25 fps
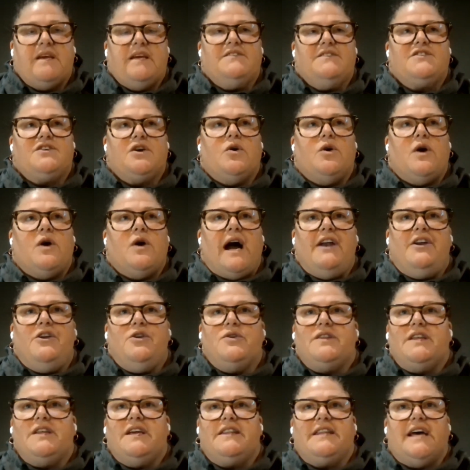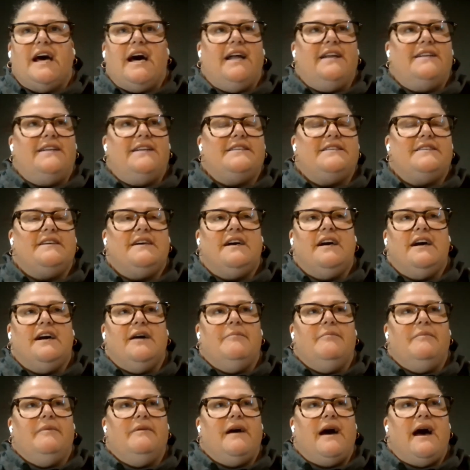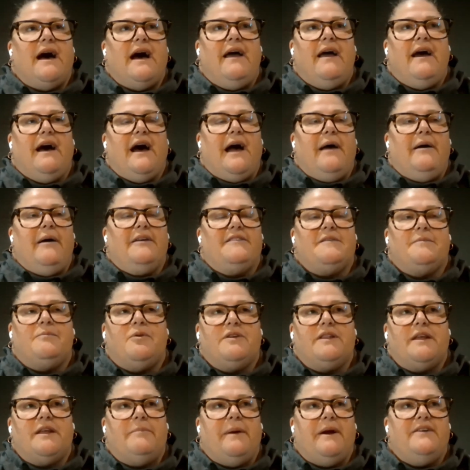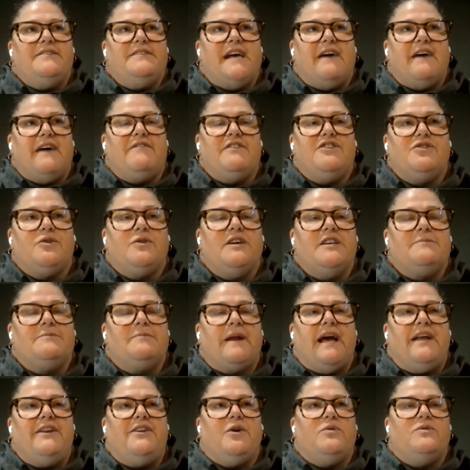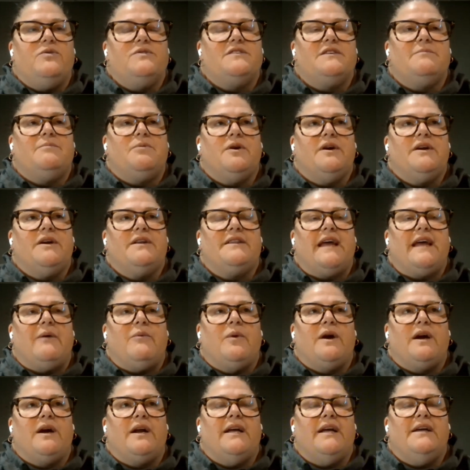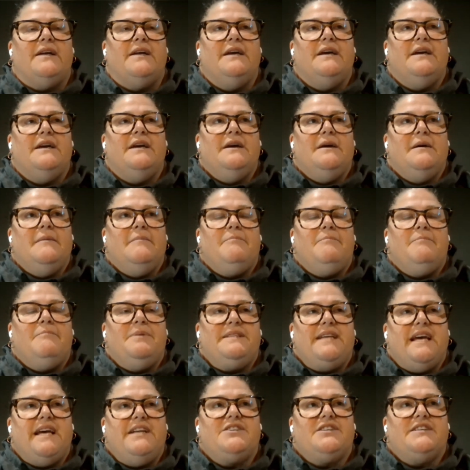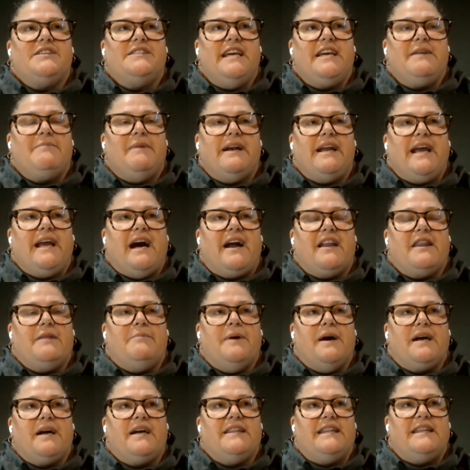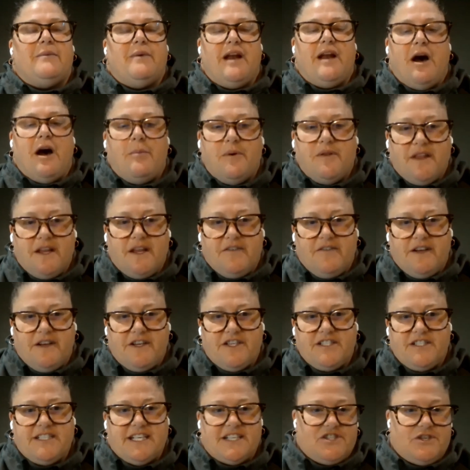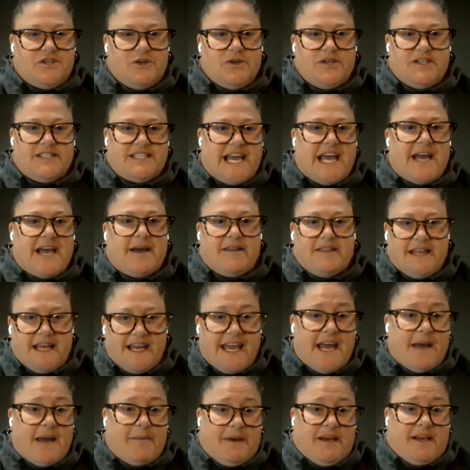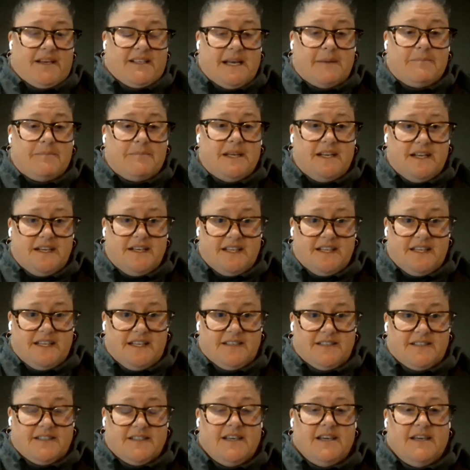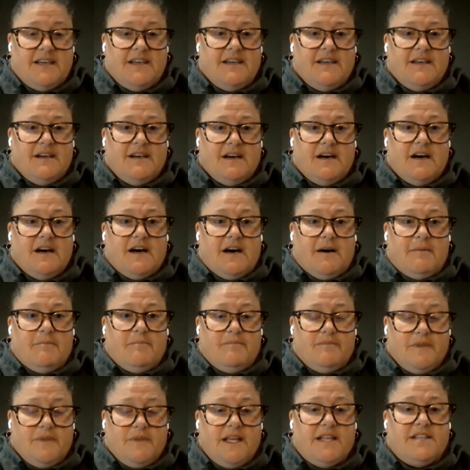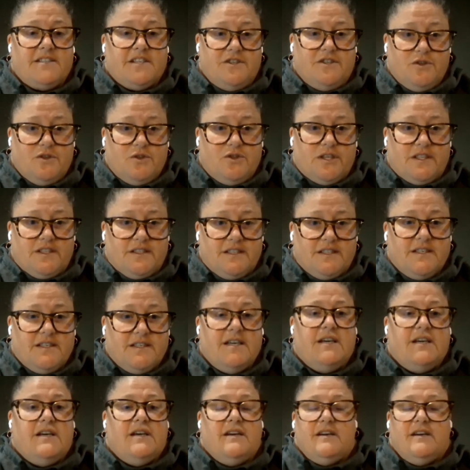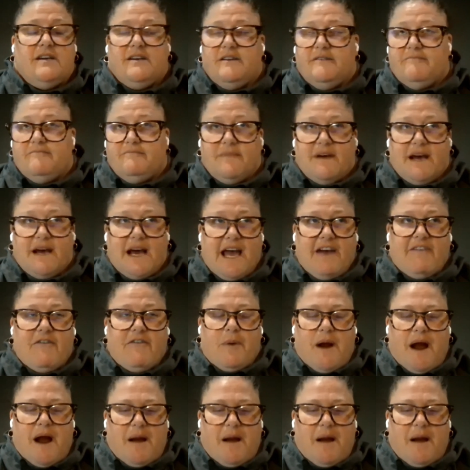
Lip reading: And so I do think that I support that parents have the choice, but I don't support that we're going to potentially take money out of the bucket that would help with interventions that students can't be accepted into these institutions. I have